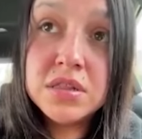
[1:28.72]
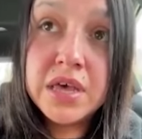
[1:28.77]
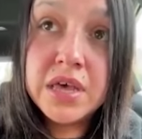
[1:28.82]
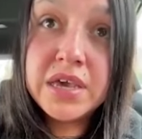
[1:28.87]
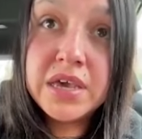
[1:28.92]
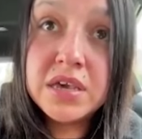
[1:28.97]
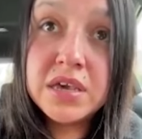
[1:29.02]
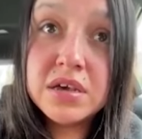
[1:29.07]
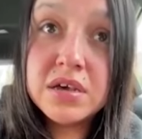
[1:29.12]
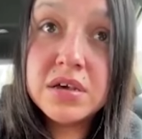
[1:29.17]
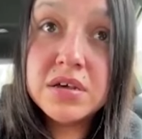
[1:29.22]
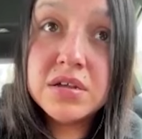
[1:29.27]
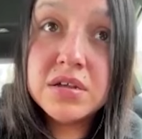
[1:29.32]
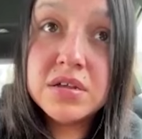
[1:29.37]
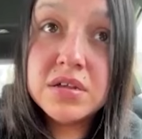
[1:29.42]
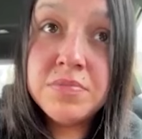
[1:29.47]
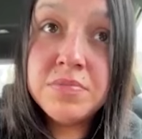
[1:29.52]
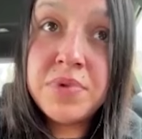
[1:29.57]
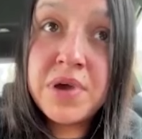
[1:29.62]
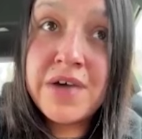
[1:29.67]
like
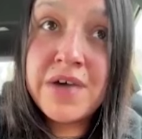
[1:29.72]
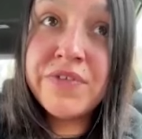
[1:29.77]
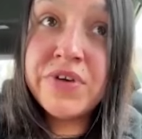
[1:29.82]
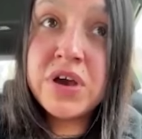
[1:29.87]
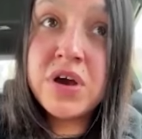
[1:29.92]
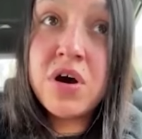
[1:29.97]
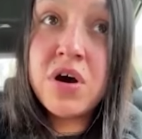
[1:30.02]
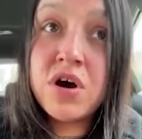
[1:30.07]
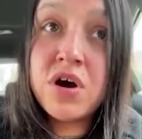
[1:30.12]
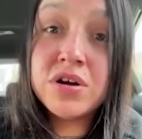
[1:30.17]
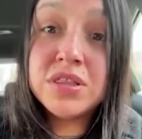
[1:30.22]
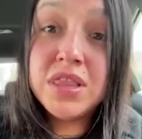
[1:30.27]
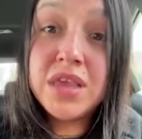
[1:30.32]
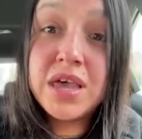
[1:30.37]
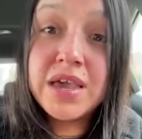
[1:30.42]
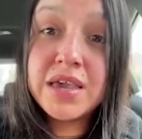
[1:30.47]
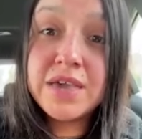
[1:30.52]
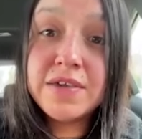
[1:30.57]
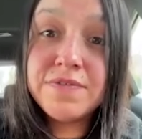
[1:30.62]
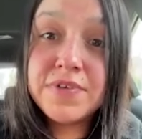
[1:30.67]
having a hard
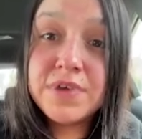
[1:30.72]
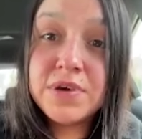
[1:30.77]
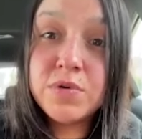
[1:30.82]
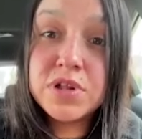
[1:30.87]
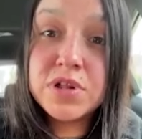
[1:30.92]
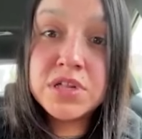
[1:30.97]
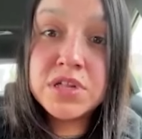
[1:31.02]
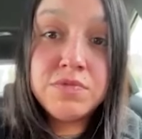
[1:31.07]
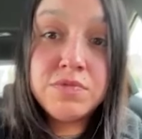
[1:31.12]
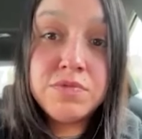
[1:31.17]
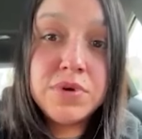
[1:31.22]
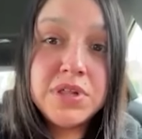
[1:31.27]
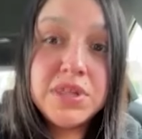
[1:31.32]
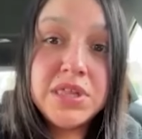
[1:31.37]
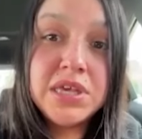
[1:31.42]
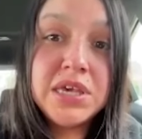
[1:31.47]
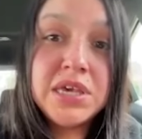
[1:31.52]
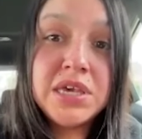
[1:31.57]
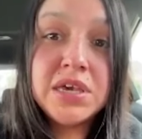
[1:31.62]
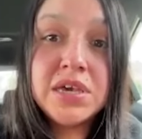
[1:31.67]
life. He wasn't
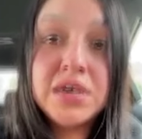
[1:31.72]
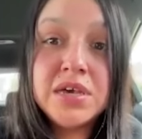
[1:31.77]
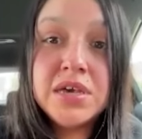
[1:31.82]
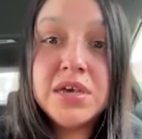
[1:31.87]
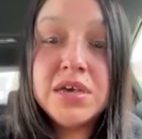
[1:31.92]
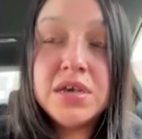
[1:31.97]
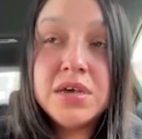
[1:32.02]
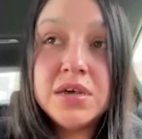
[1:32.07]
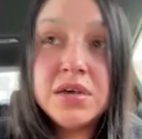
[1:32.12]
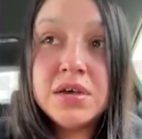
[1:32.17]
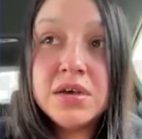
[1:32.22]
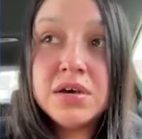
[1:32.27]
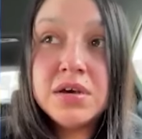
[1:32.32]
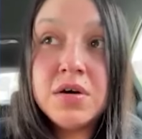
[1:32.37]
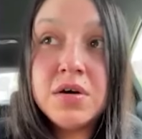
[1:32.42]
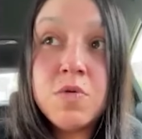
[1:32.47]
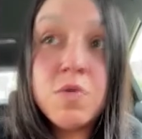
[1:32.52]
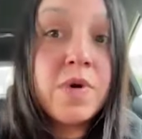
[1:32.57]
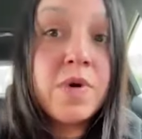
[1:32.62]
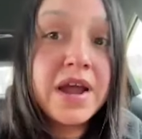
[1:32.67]
really
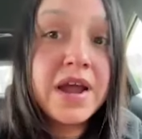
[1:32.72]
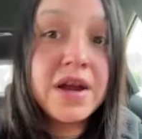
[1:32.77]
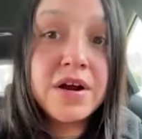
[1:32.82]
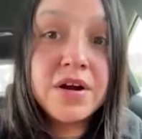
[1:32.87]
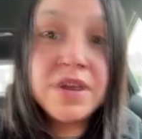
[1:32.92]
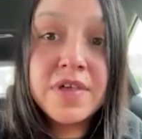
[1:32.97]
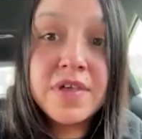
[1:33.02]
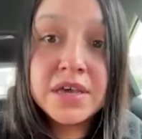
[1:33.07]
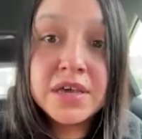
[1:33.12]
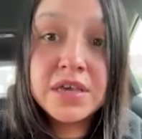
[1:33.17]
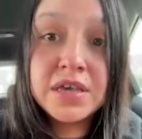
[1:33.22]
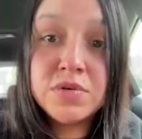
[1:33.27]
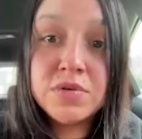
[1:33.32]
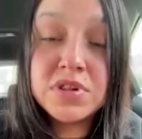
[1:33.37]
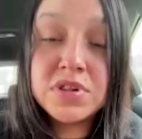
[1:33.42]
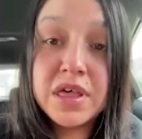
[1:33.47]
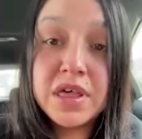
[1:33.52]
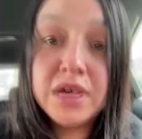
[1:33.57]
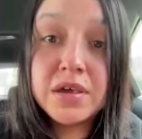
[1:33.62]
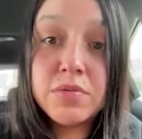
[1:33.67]
aware that he
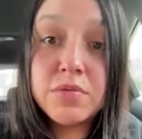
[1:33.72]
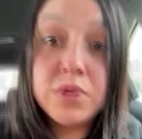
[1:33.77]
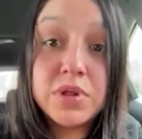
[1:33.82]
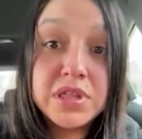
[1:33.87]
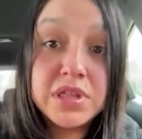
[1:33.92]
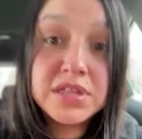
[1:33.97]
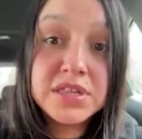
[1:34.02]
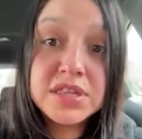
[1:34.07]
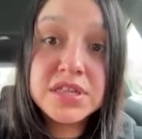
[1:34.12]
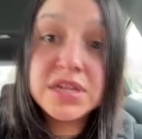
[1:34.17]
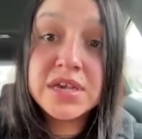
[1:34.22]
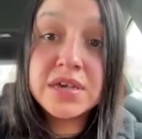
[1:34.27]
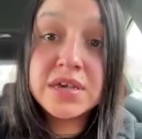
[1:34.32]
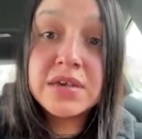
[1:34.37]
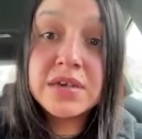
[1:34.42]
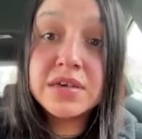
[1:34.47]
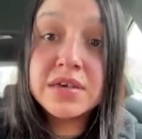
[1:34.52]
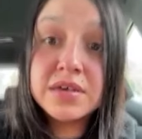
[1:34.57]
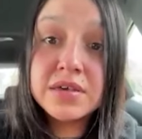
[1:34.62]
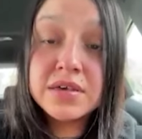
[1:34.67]
was like really sick.